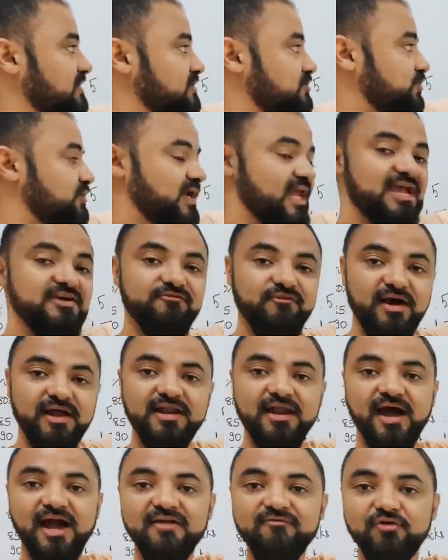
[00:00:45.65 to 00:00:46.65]
So day
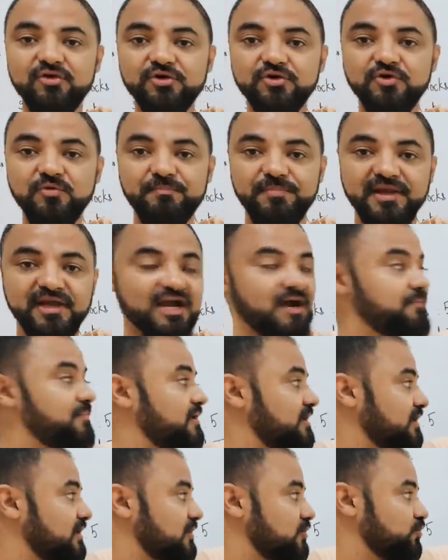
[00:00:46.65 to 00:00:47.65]
one, I wanted to pick
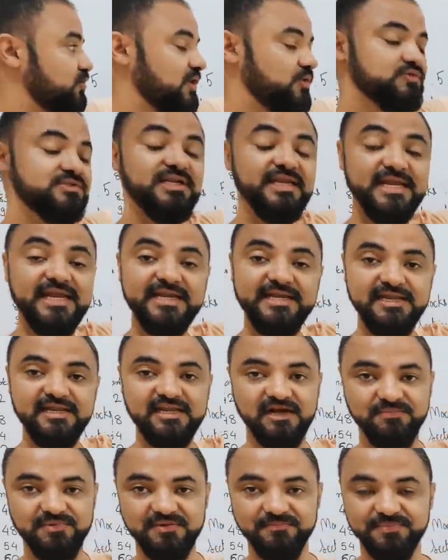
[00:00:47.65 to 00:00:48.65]
up
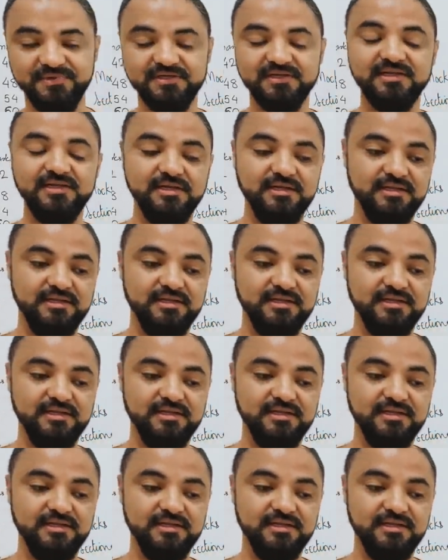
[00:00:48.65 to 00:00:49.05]
2018 ka paper.